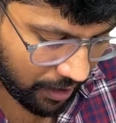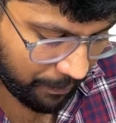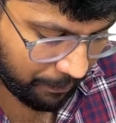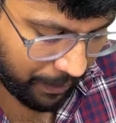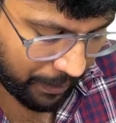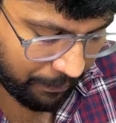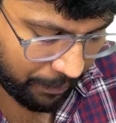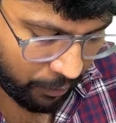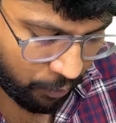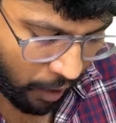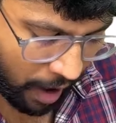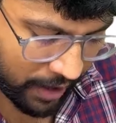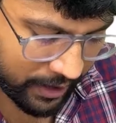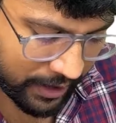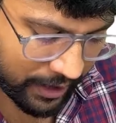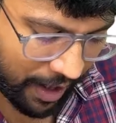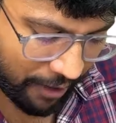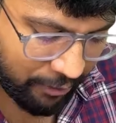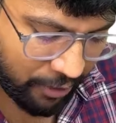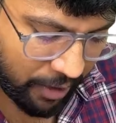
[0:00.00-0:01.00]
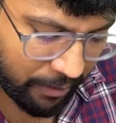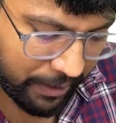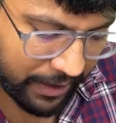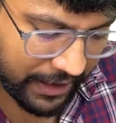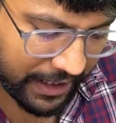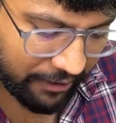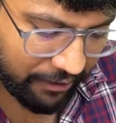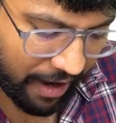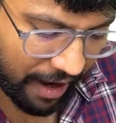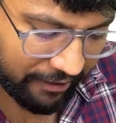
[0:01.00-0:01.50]
people wanted
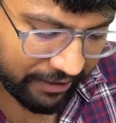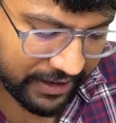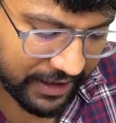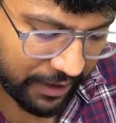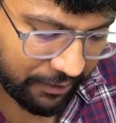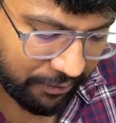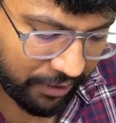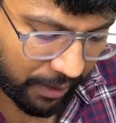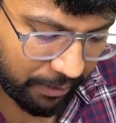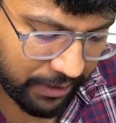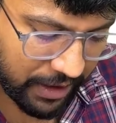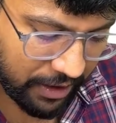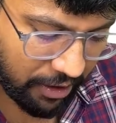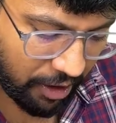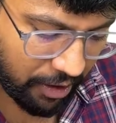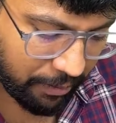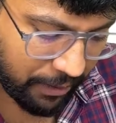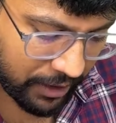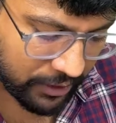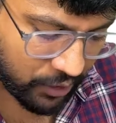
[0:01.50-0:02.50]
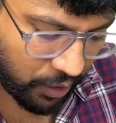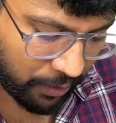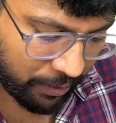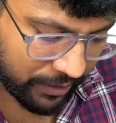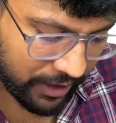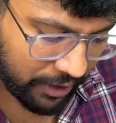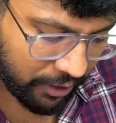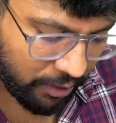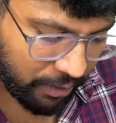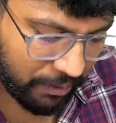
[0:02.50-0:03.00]
affirmative action from the government. So
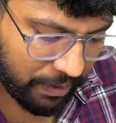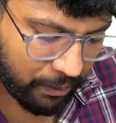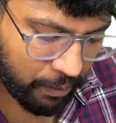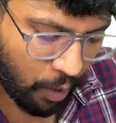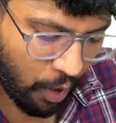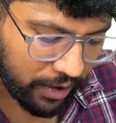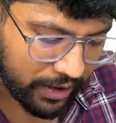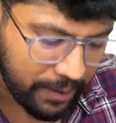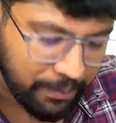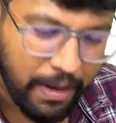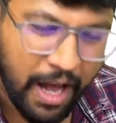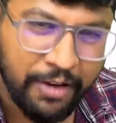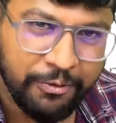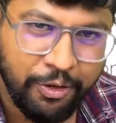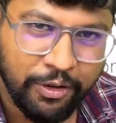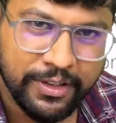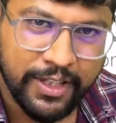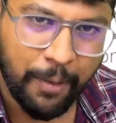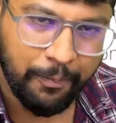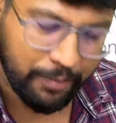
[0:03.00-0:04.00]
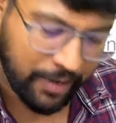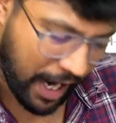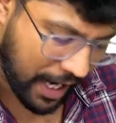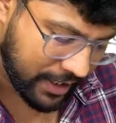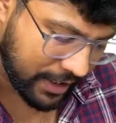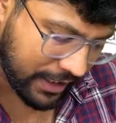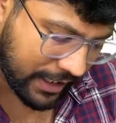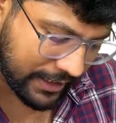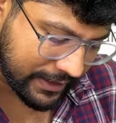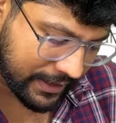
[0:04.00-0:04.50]
there will be more demand for
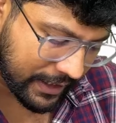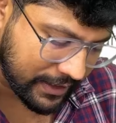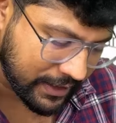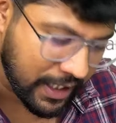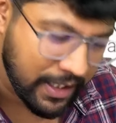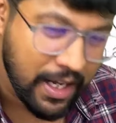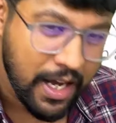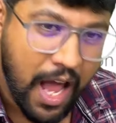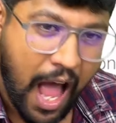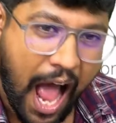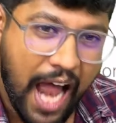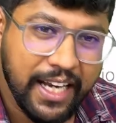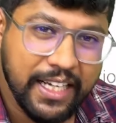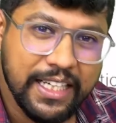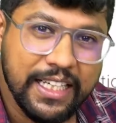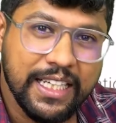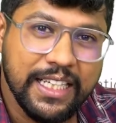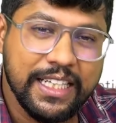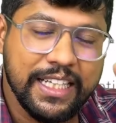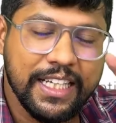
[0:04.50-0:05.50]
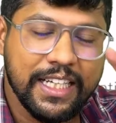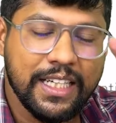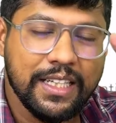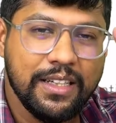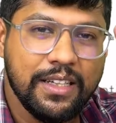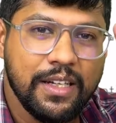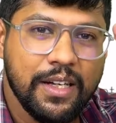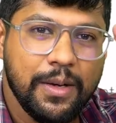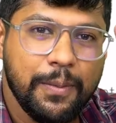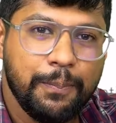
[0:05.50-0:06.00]
subcategorization. And earlier,
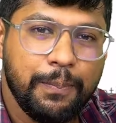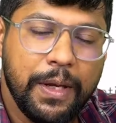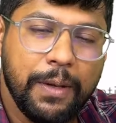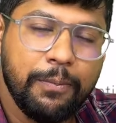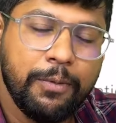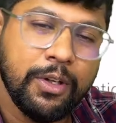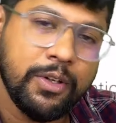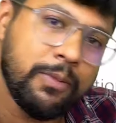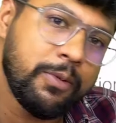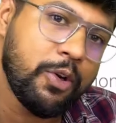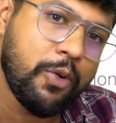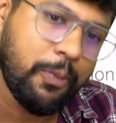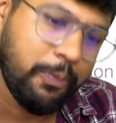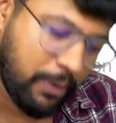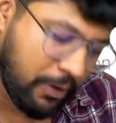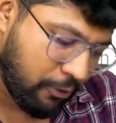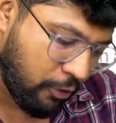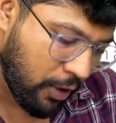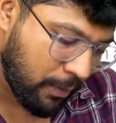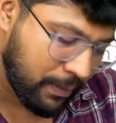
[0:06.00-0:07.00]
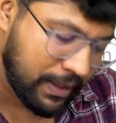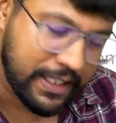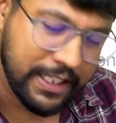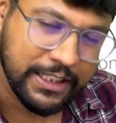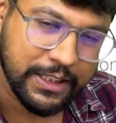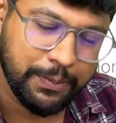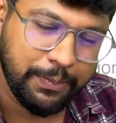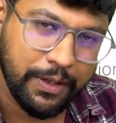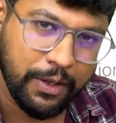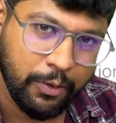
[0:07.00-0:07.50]
people, before
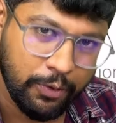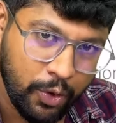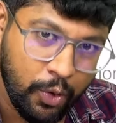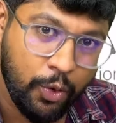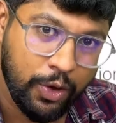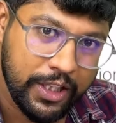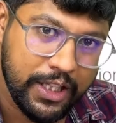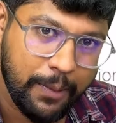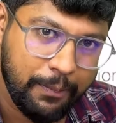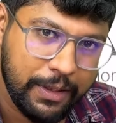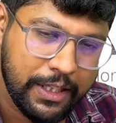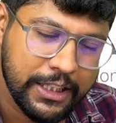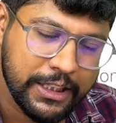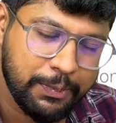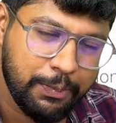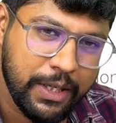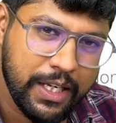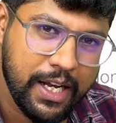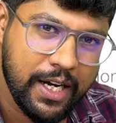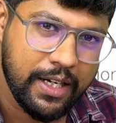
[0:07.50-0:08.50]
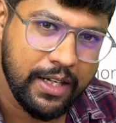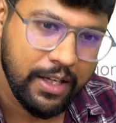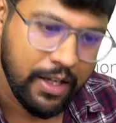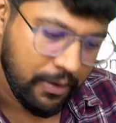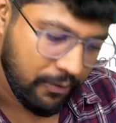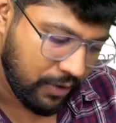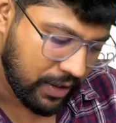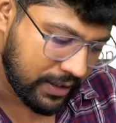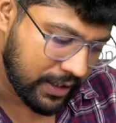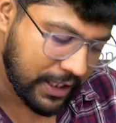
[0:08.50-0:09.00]
British, during the British period,
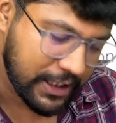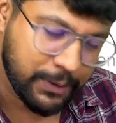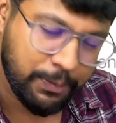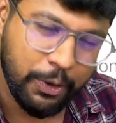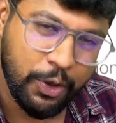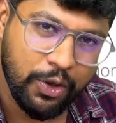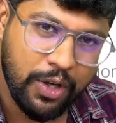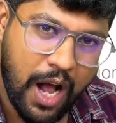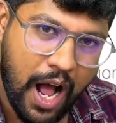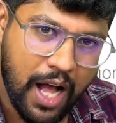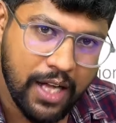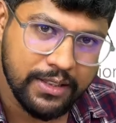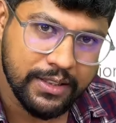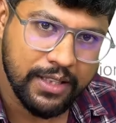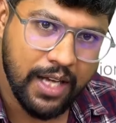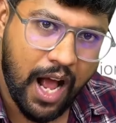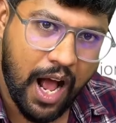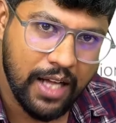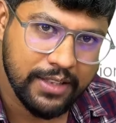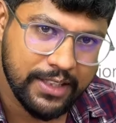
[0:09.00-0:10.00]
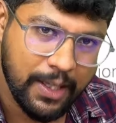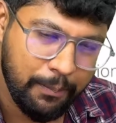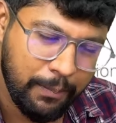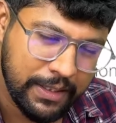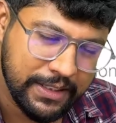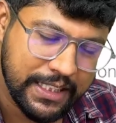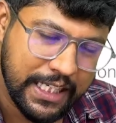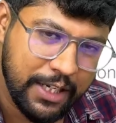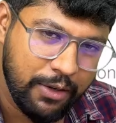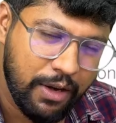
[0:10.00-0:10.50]
with respect to caste, as
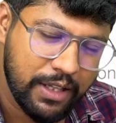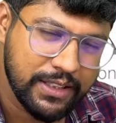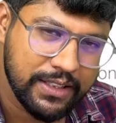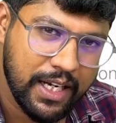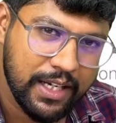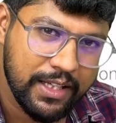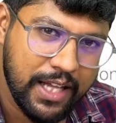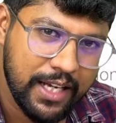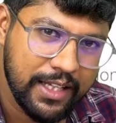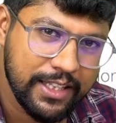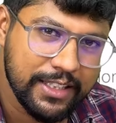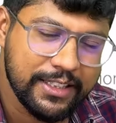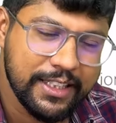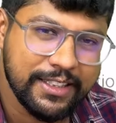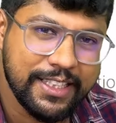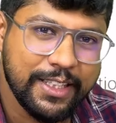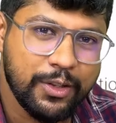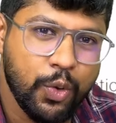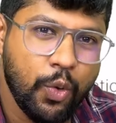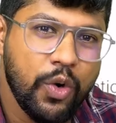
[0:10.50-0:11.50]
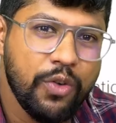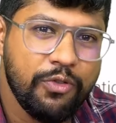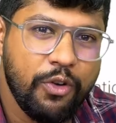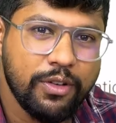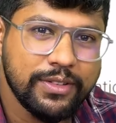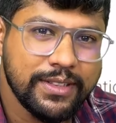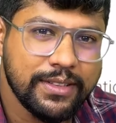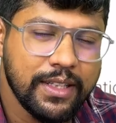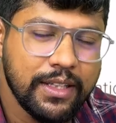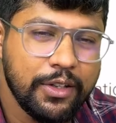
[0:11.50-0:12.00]
M.N. Srinivas said that this is a tool
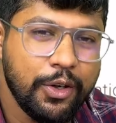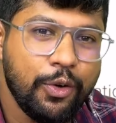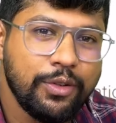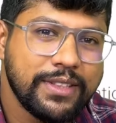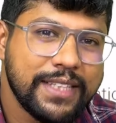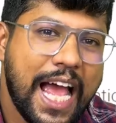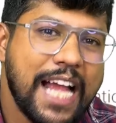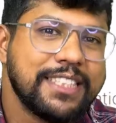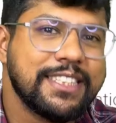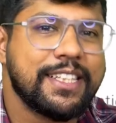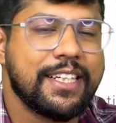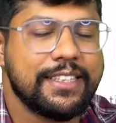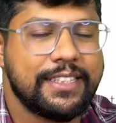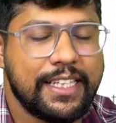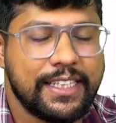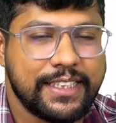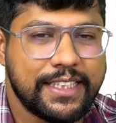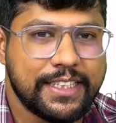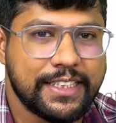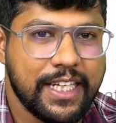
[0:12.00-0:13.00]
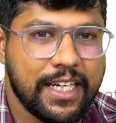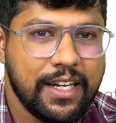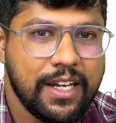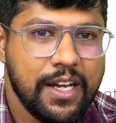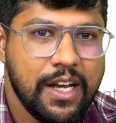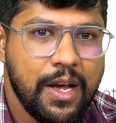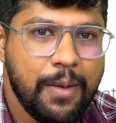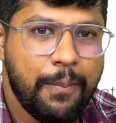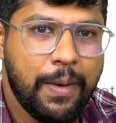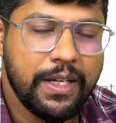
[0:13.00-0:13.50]
for Sanskritization.
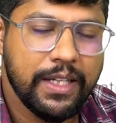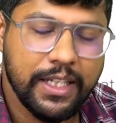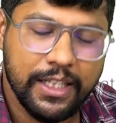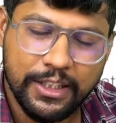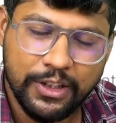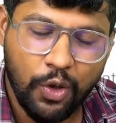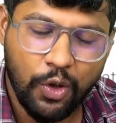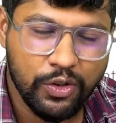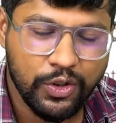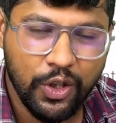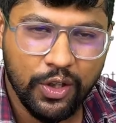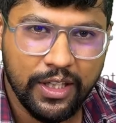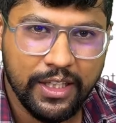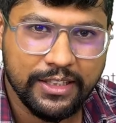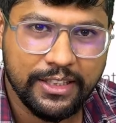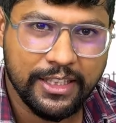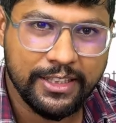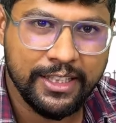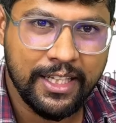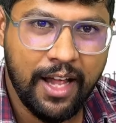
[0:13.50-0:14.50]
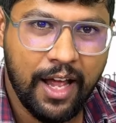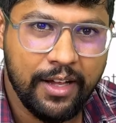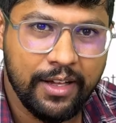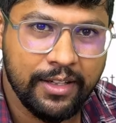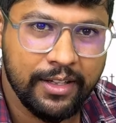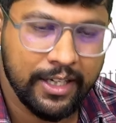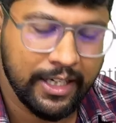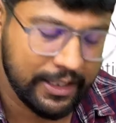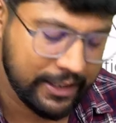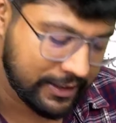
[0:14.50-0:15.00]
But there is also
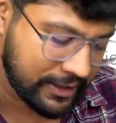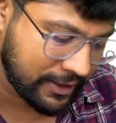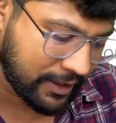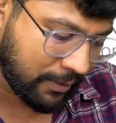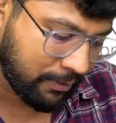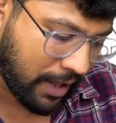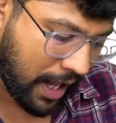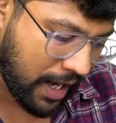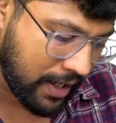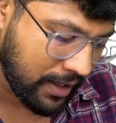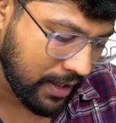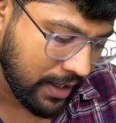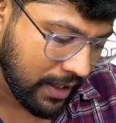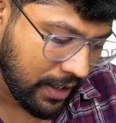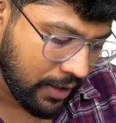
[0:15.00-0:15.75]
criticism that